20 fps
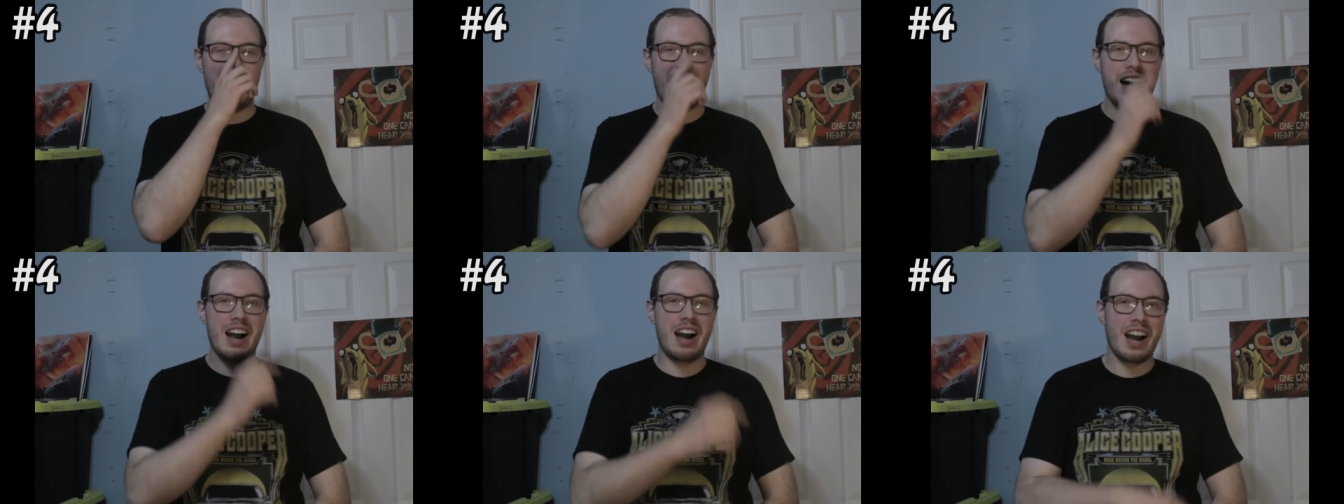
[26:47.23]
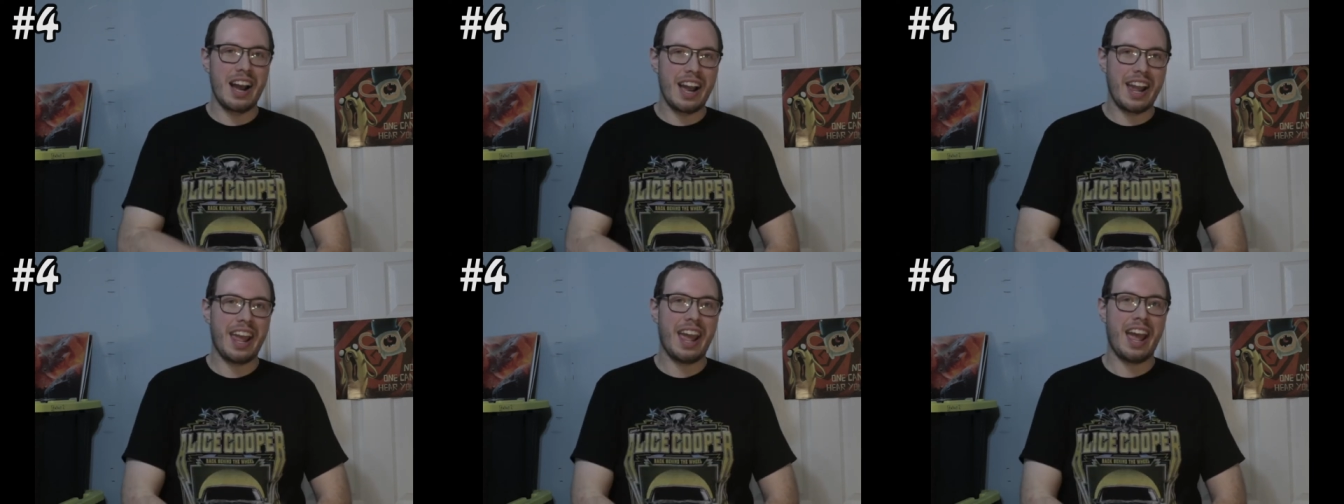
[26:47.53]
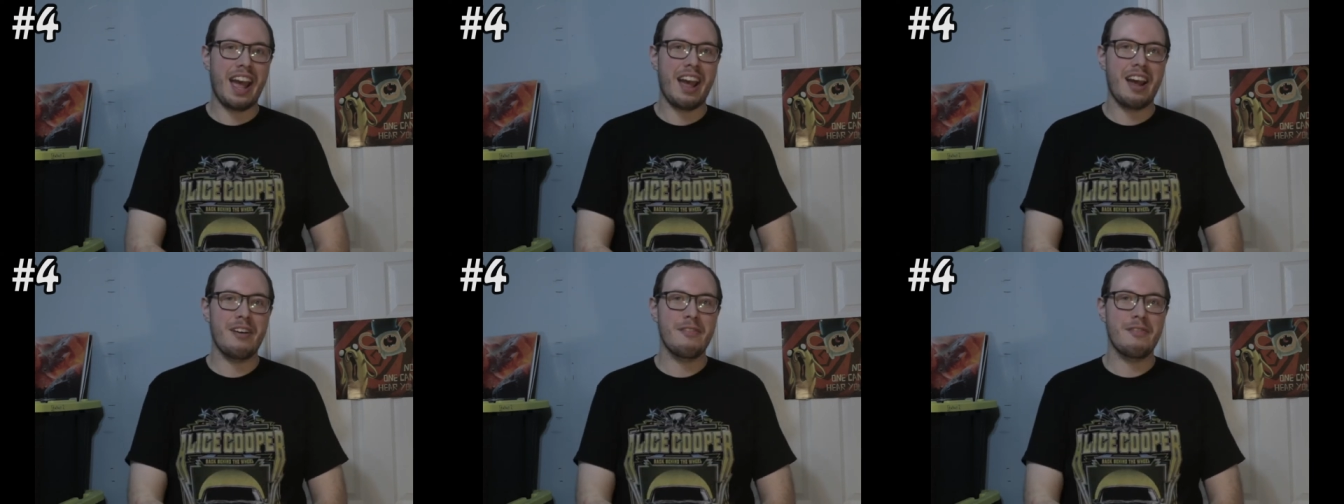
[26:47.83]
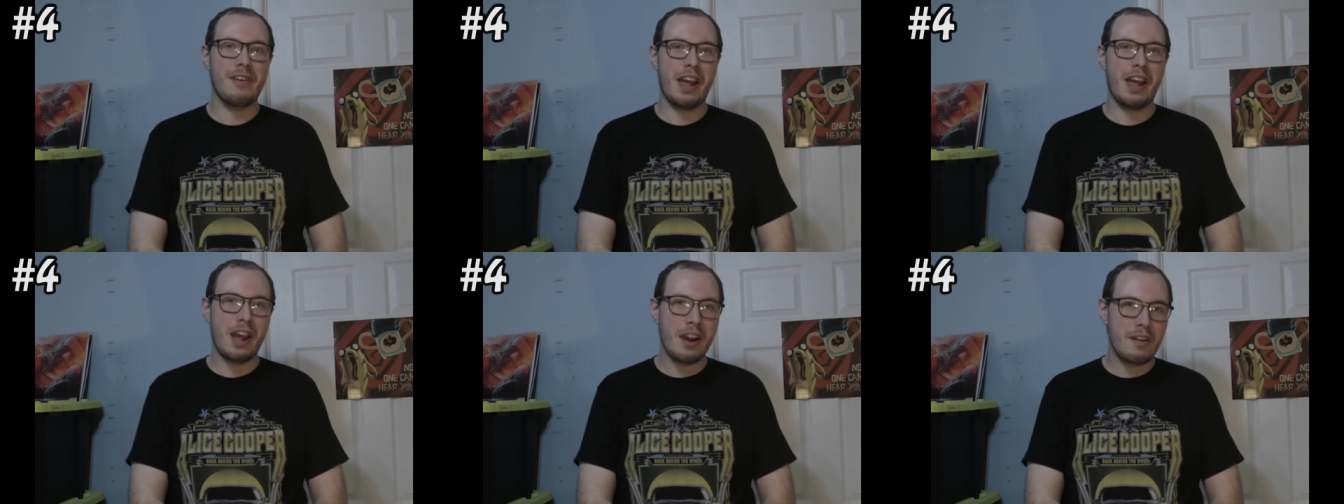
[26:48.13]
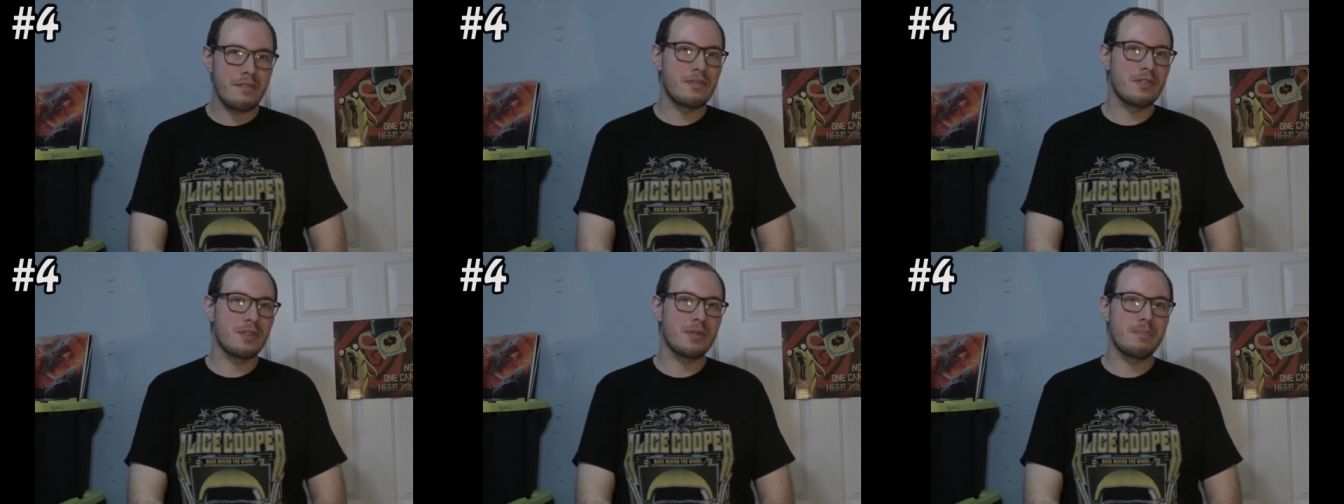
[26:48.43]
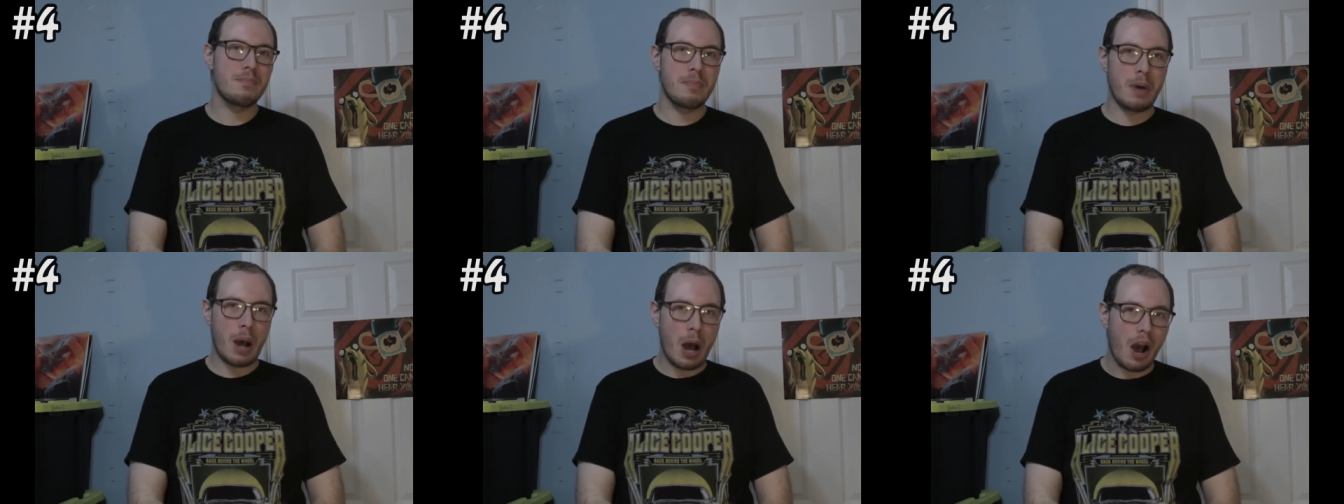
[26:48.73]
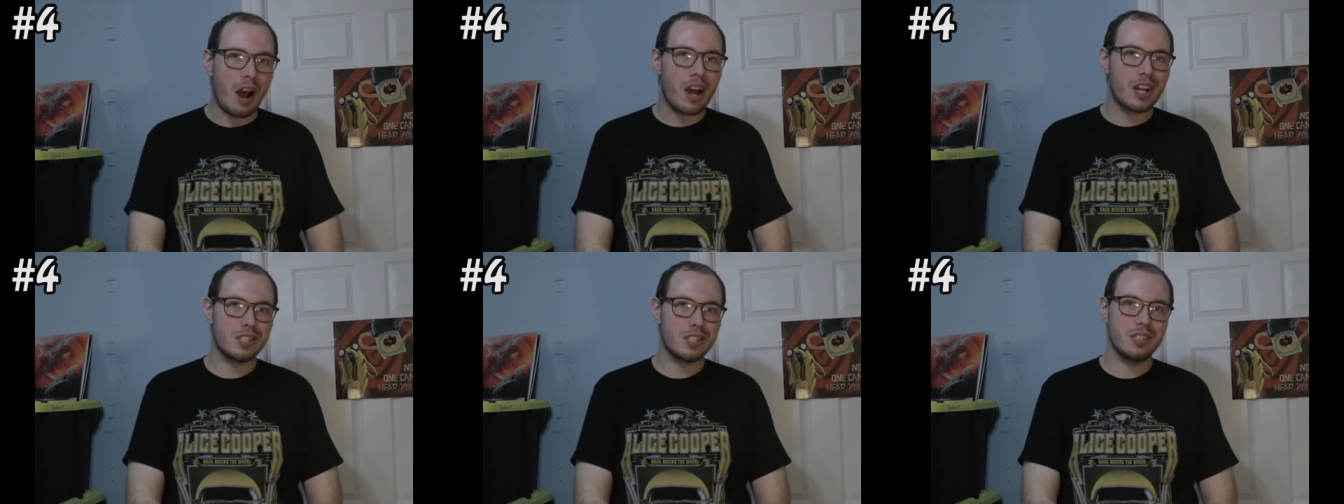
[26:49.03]
I have ever
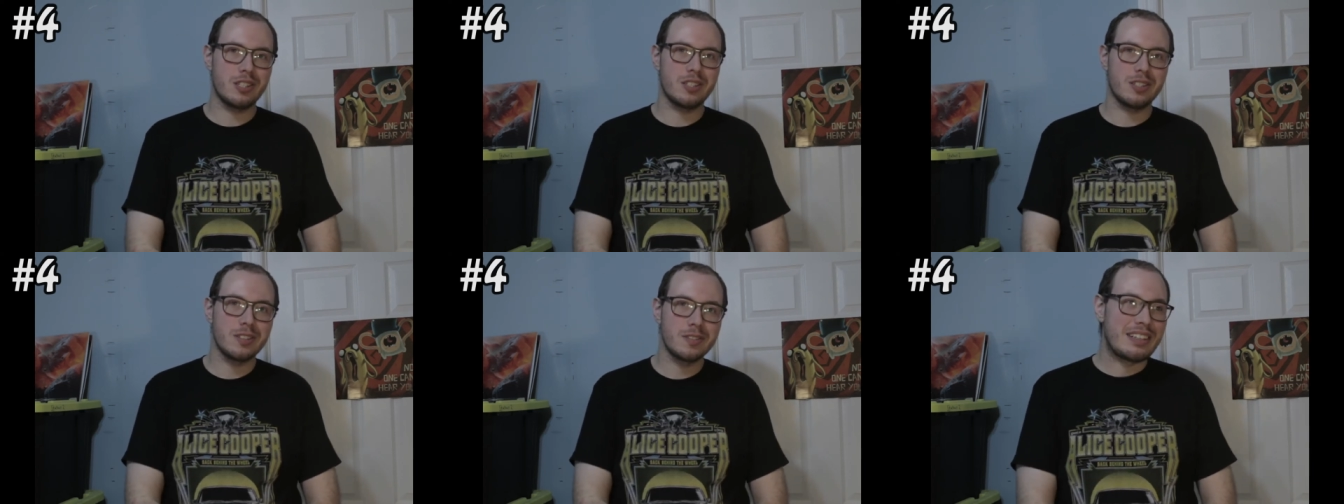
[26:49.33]
bought.